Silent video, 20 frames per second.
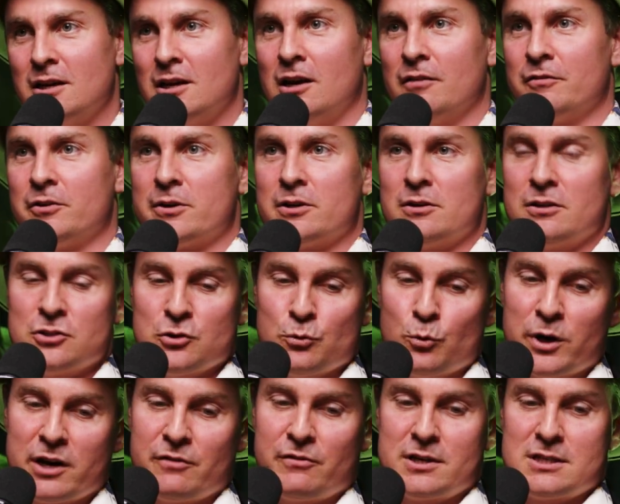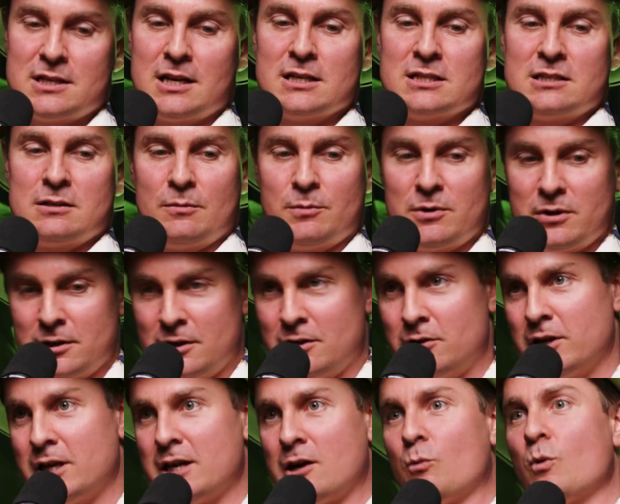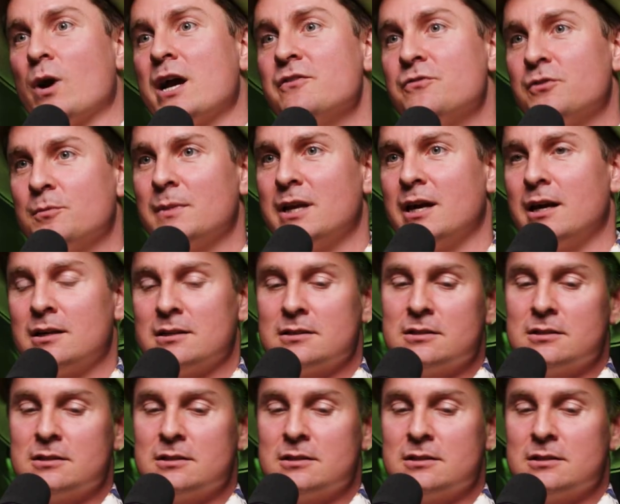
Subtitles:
I've got to do whatever it takes to be able to, get away from that.